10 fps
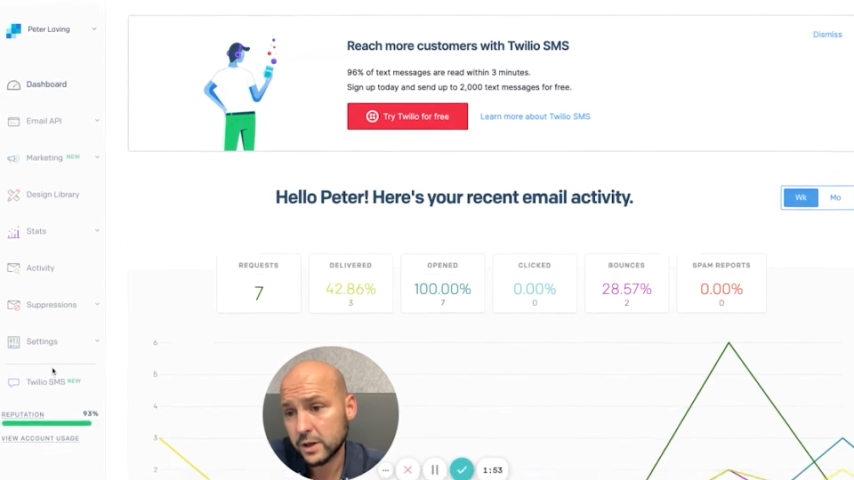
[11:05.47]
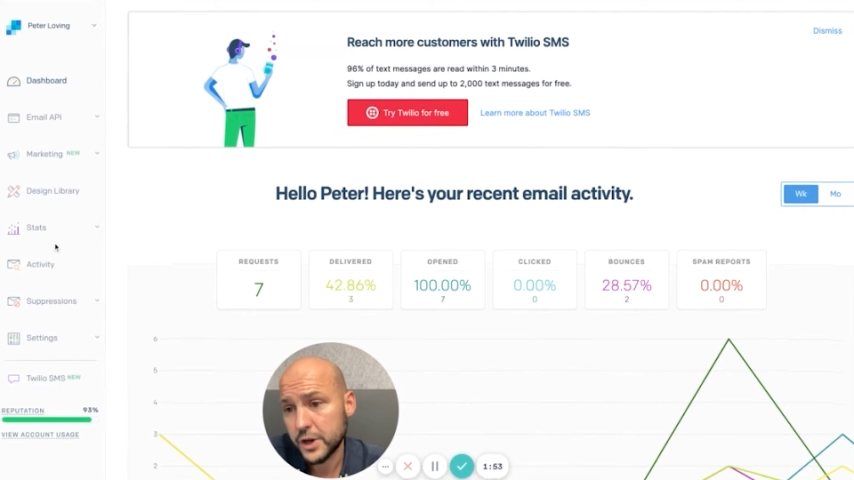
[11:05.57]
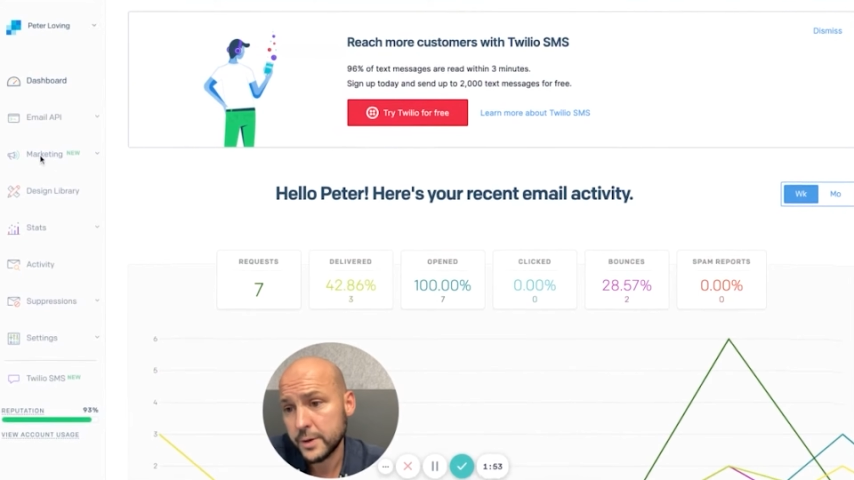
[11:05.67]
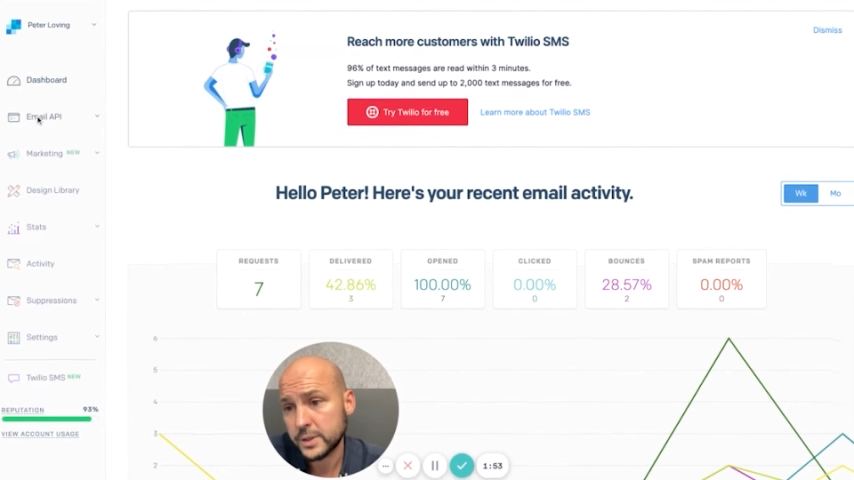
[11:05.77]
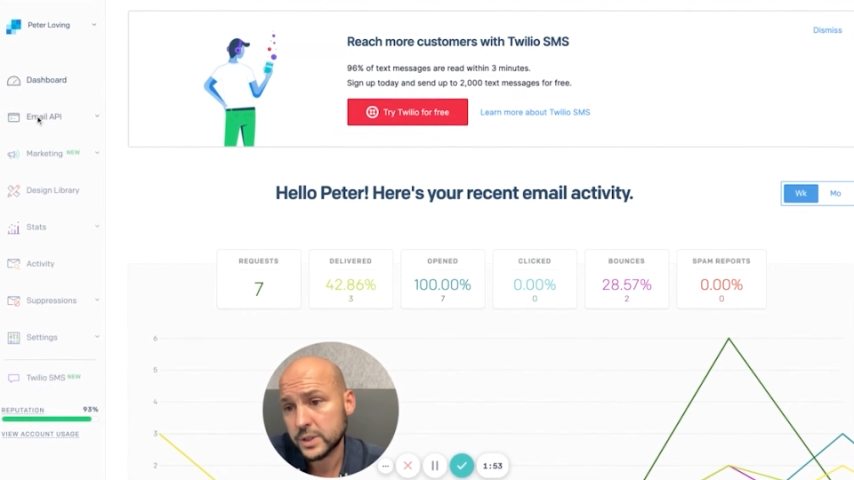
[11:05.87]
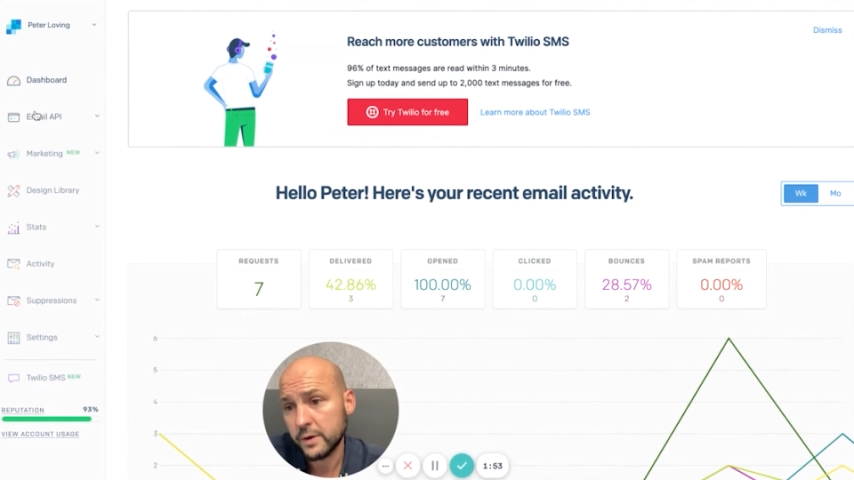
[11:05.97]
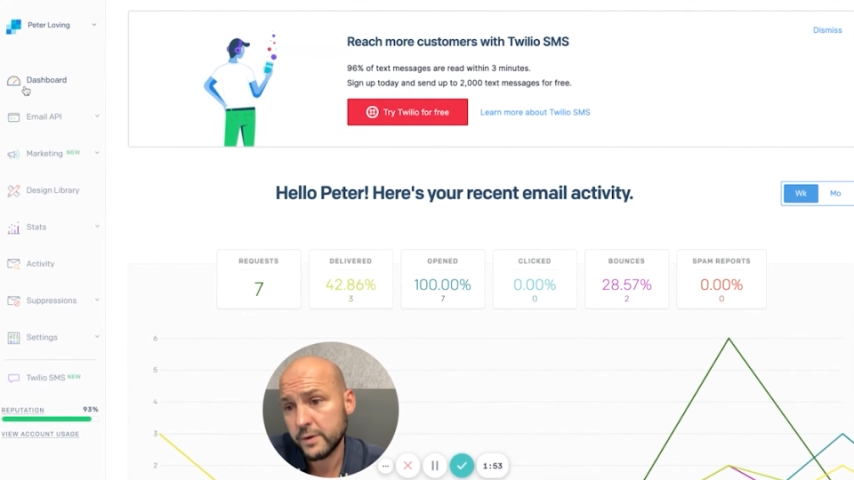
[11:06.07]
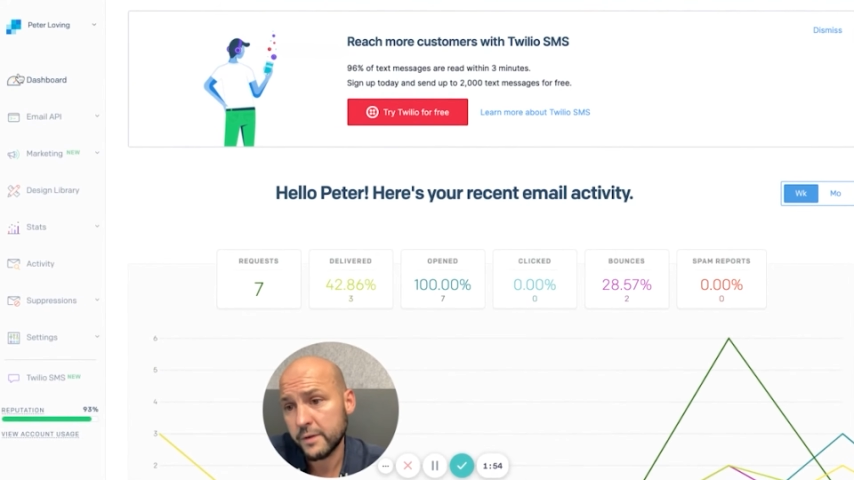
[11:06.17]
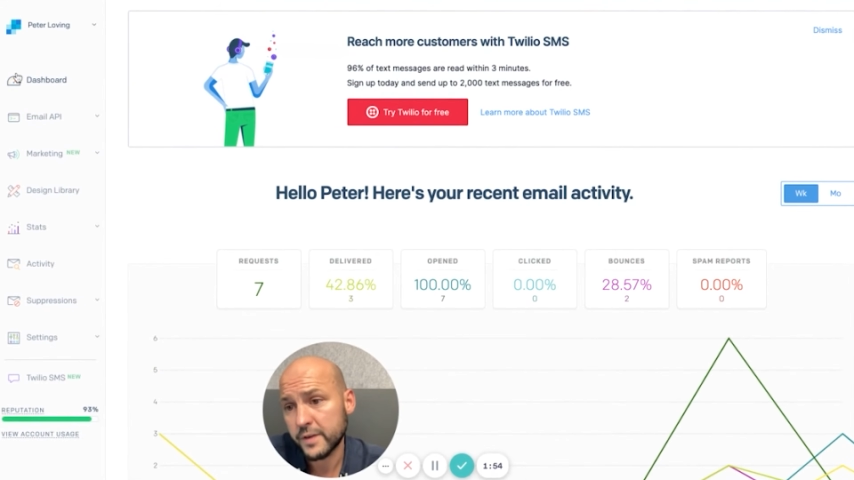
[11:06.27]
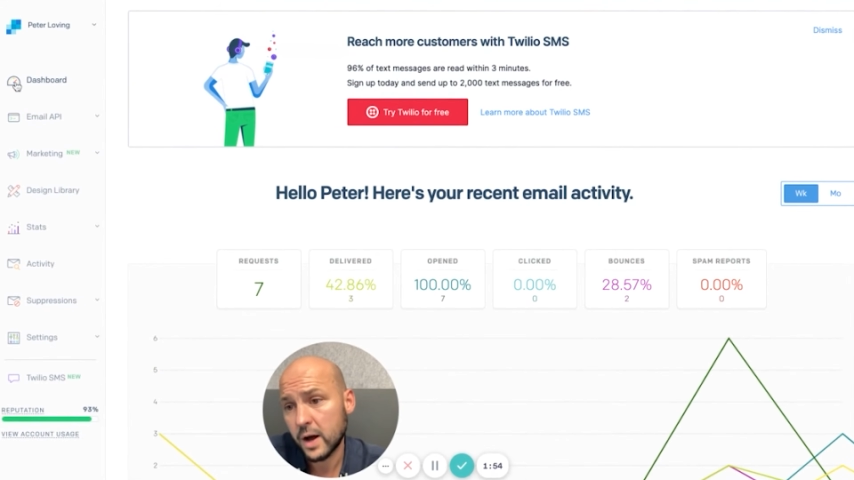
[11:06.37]
use
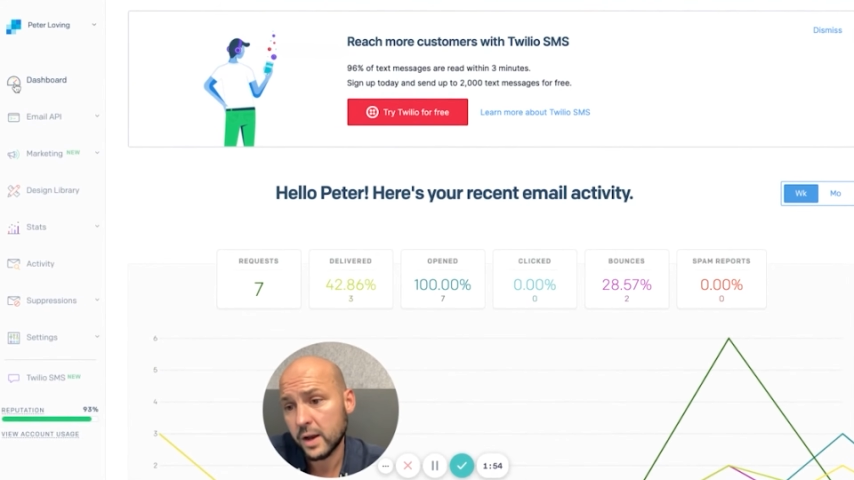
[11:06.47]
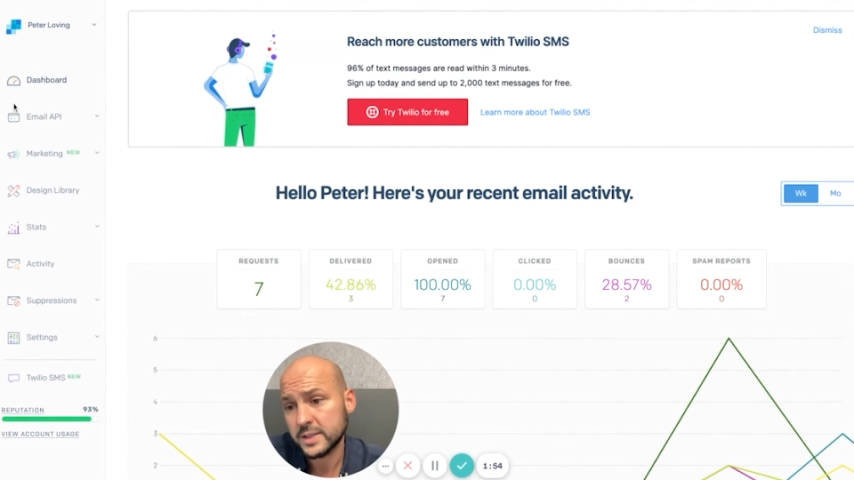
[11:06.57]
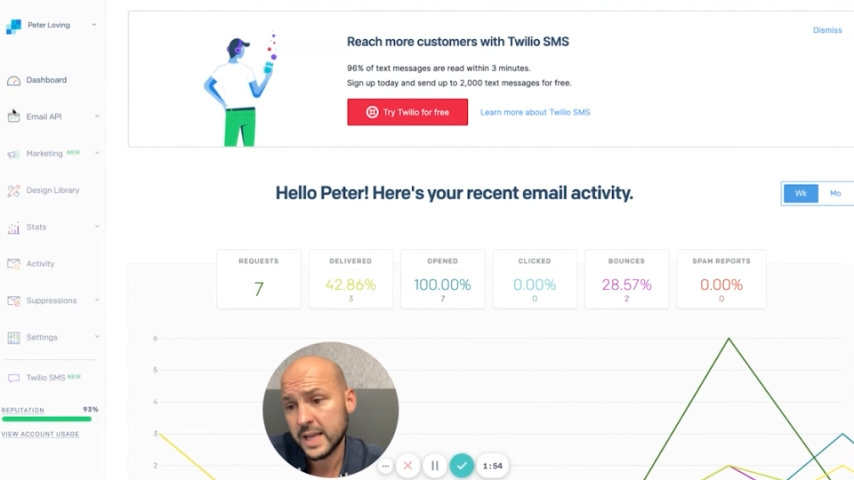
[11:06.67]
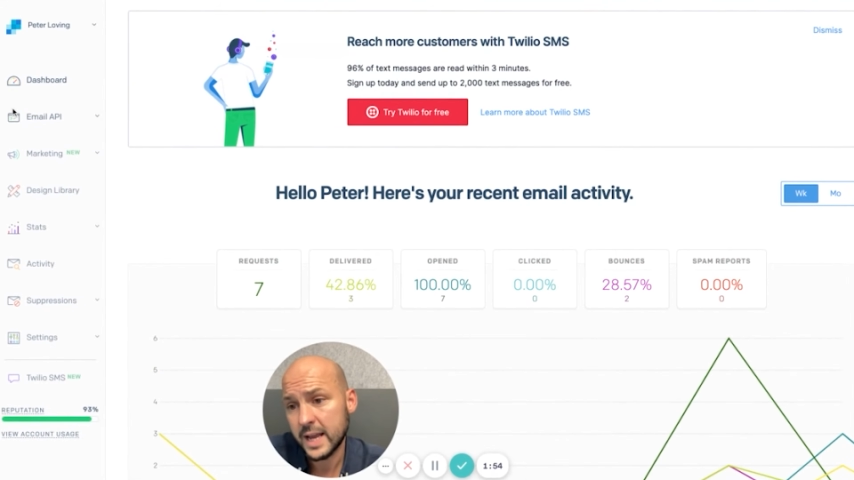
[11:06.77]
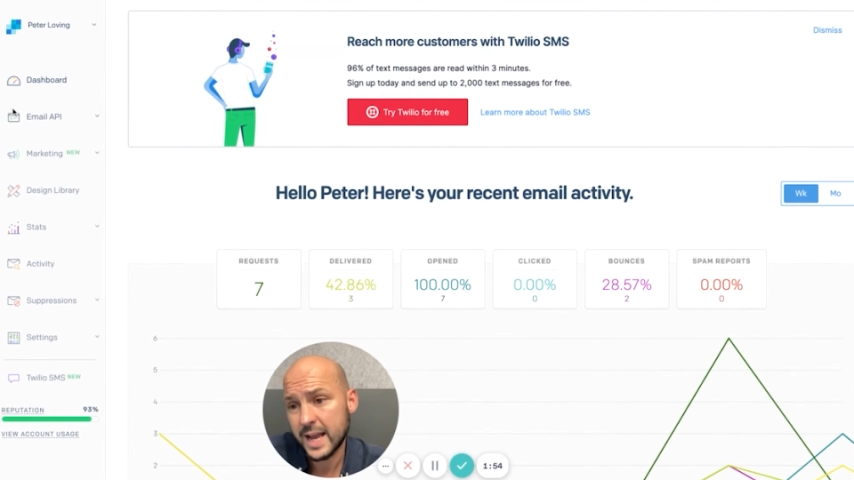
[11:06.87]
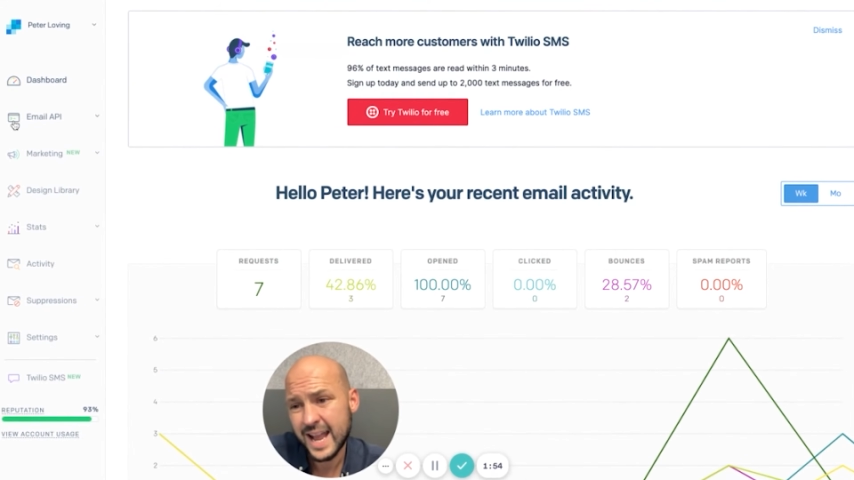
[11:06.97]
of colors here.